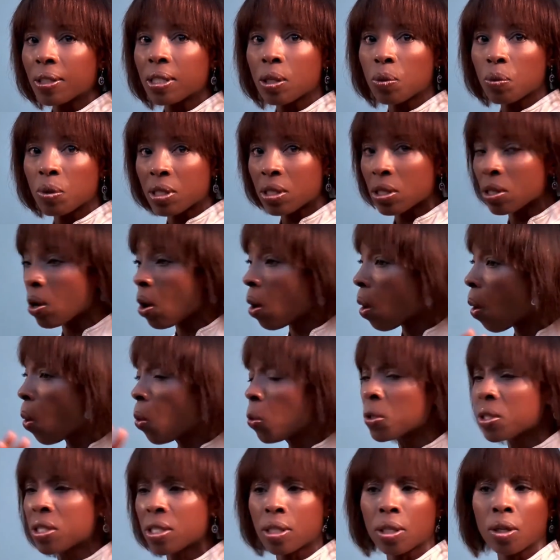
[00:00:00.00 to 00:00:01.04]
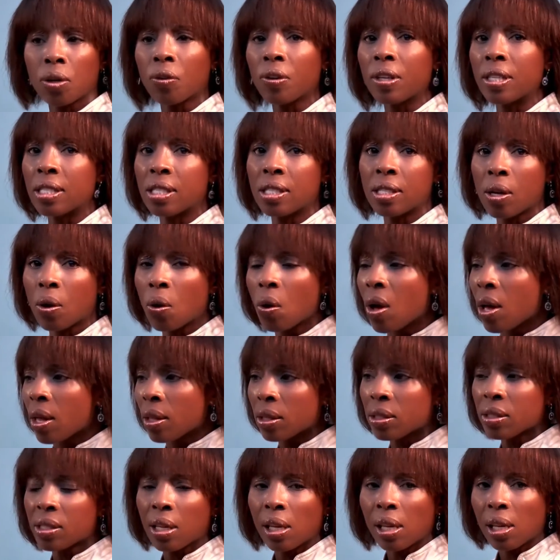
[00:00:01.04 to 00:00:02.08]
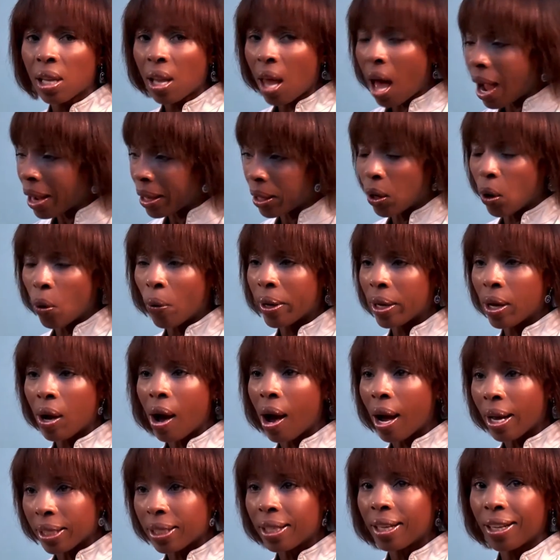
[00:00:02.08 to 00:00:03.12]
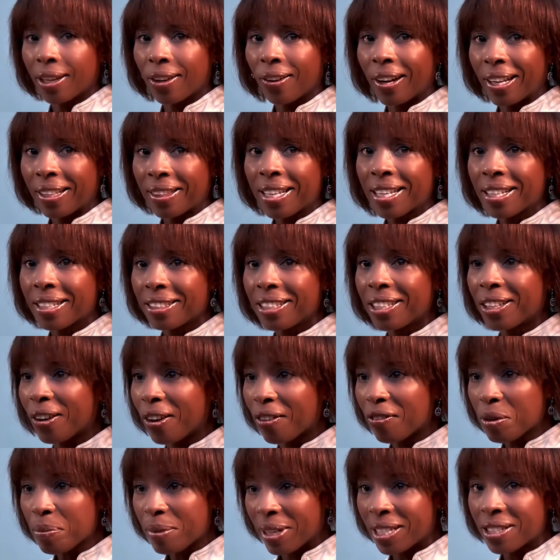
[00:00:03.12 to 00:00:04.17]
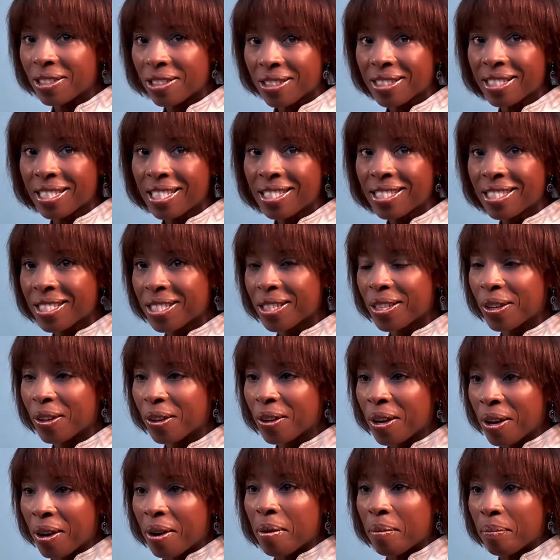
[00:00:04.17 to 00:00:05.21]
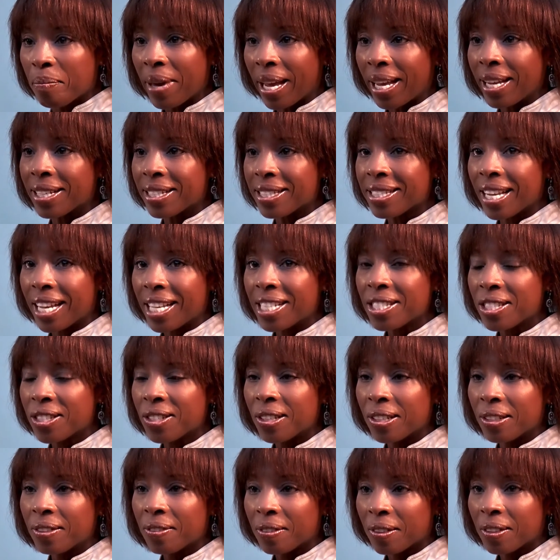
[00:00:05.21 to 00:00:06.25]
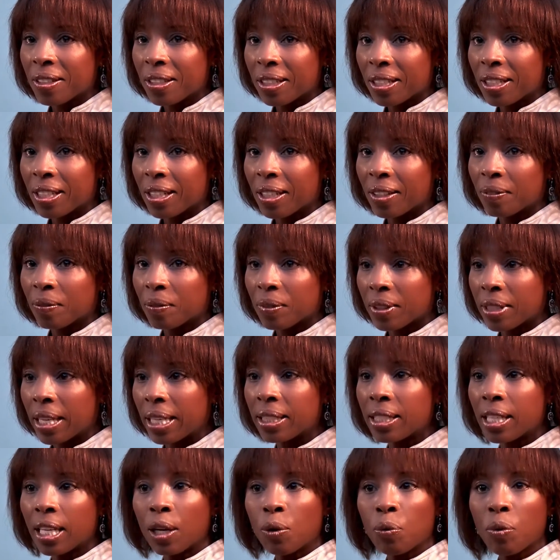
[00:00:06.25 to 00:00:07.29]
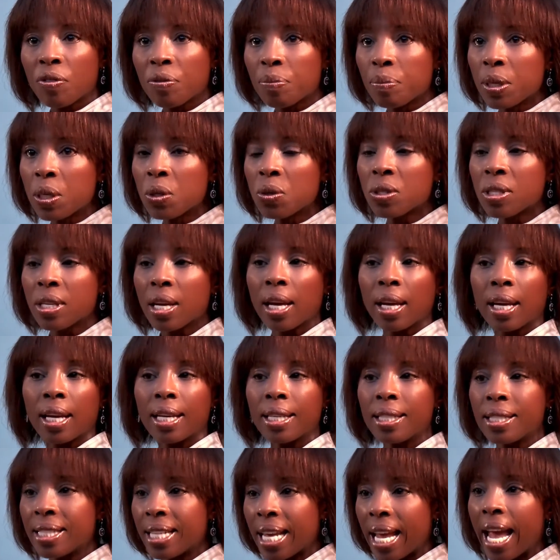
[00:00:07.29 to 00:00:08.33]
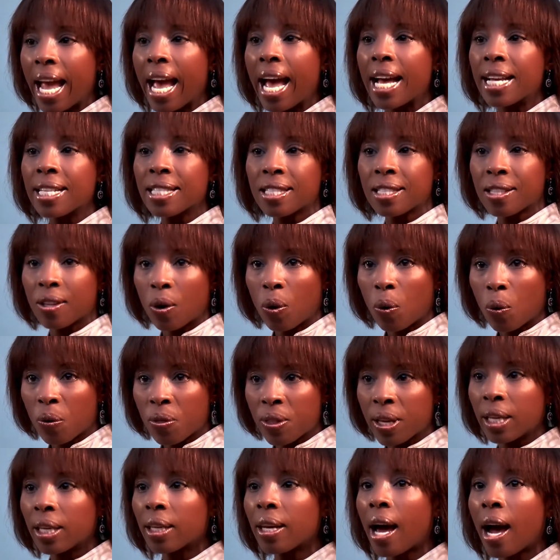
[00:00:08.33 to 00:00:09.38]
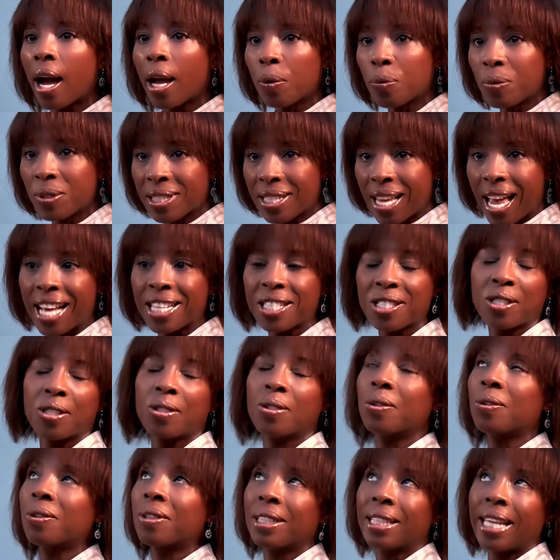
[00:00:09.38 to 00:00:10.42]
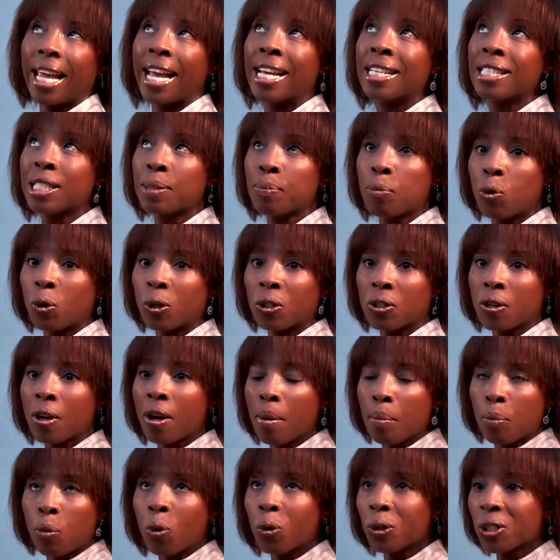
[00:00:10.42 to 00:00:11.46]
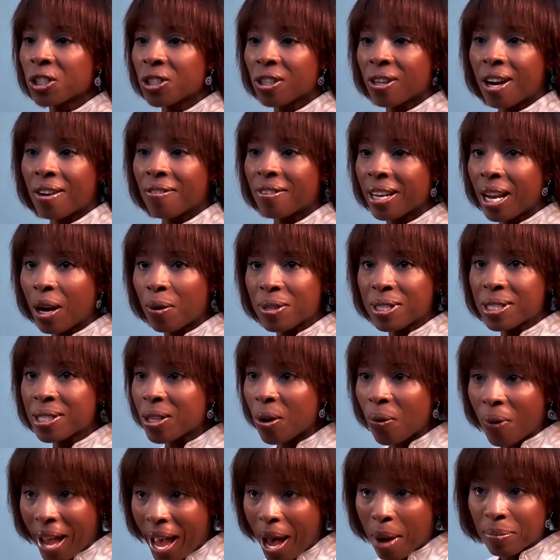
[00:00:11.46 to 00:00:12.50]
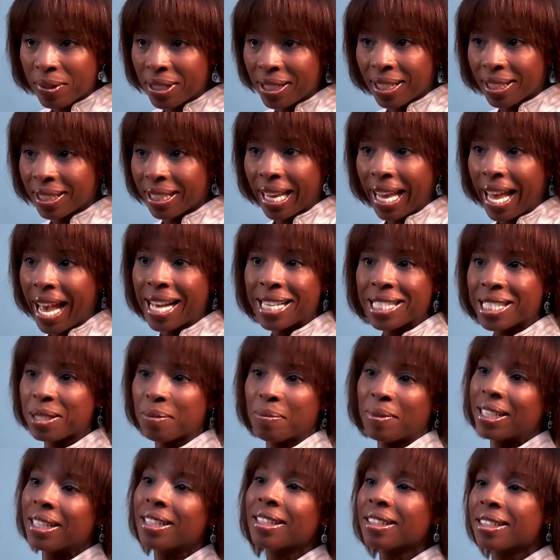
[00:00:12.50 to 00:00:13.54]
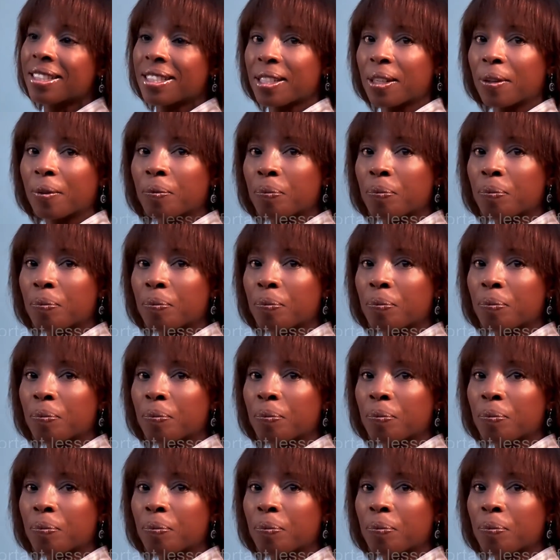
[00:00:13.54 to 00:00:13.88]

It was a whole series, so there's a lot going on here. I think everybody just needs to pay attention. They did it with music and dance, the whole thing, and I was asked to do the dance portion of it. I was so happy that they asked me. So.